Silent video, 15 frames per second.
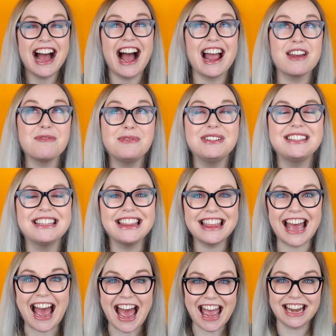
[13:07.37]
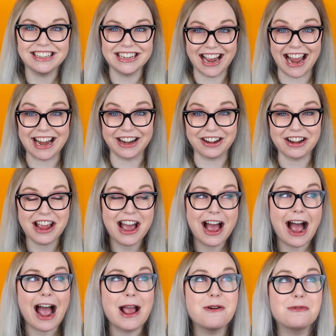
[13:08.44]
I was that tired.
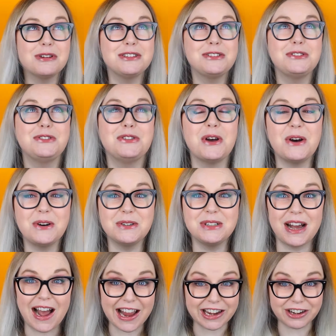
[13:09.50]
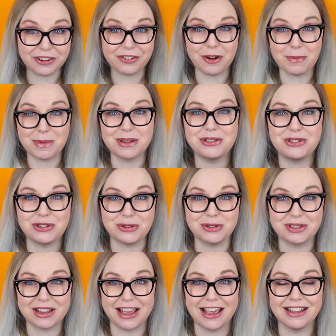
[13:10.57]
I was so tired from this
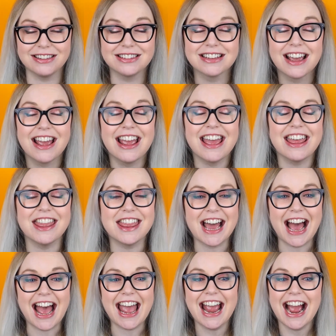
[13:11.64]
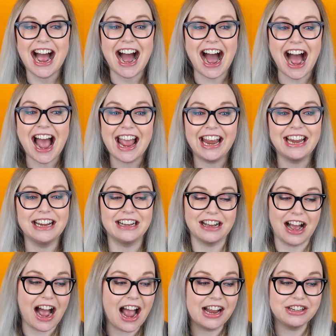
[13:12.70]
juice cleanse that I
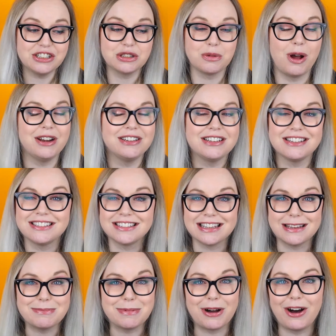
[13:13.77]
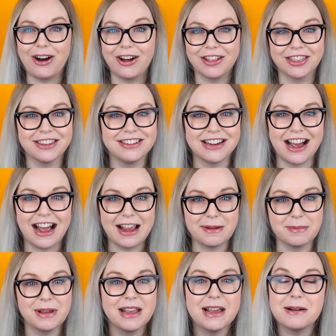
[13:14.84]
just wanted to sleep all the
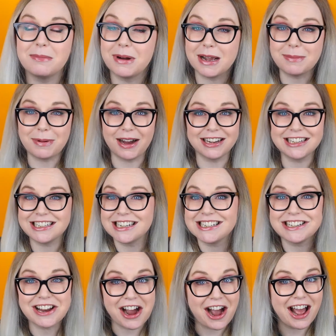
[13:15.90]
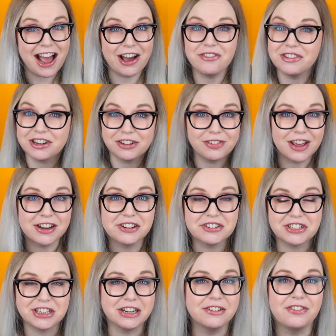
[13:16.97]
time. My body did not have enough
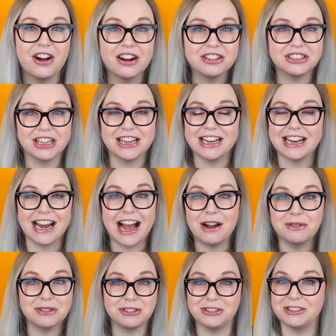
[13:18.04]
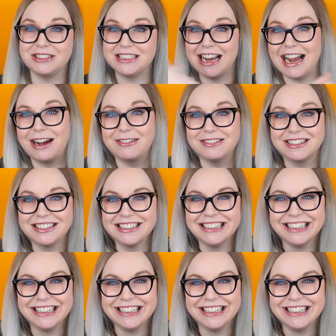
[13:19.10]
energy to function and I was just out.